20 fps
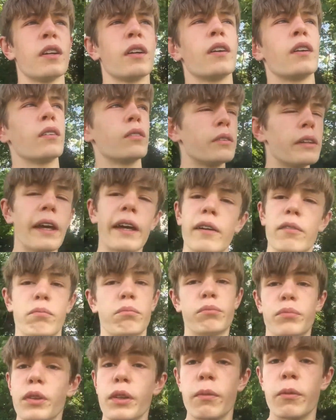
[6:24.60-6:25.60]
yeah,
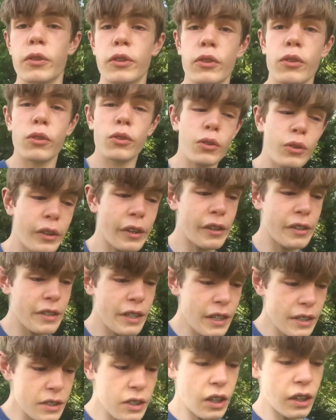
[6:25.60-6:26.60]
pretty much non-koi guys,
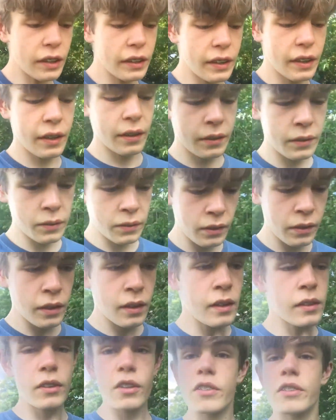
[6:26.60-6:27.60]
that's like,
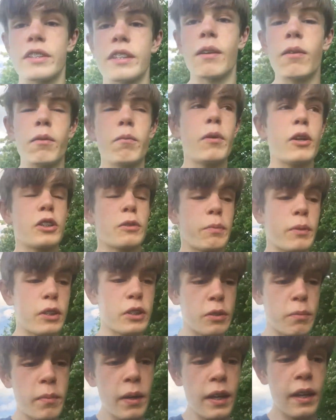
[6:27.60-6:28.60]
doesn't seem like much, but to
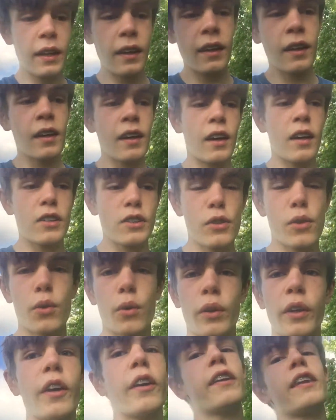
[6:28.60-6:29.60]
me as a koi
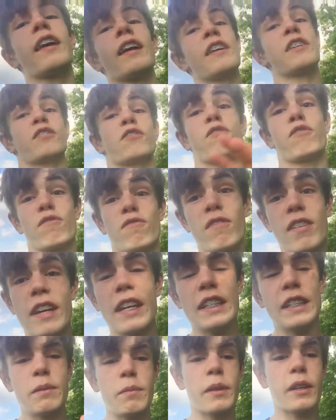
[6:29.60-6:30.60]
guy, that is
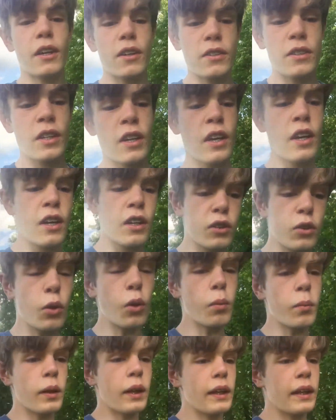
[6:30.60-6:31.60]
crazy, because
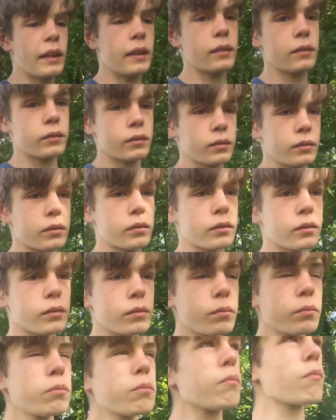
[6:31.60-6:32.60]
normally
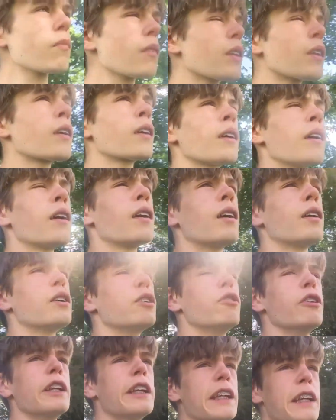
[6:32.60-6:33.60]
you
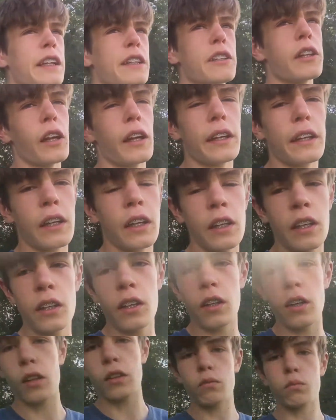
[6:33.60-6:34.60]
need like
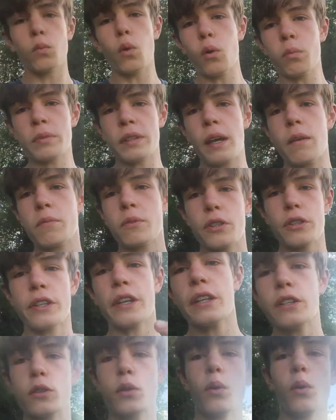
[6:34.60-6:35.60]
warm temperatures
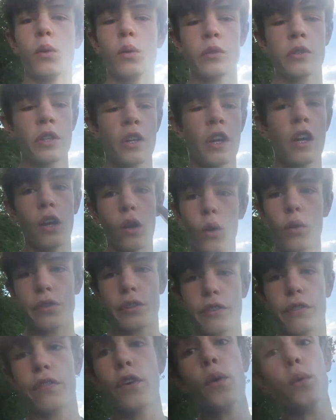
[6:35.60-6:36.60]
indoors, lots of
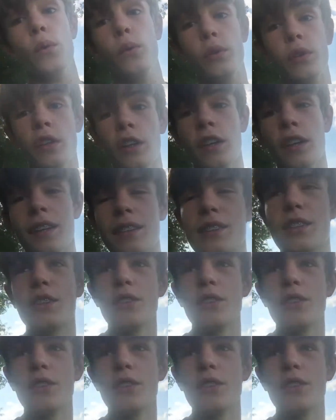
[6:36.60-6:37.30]
food to do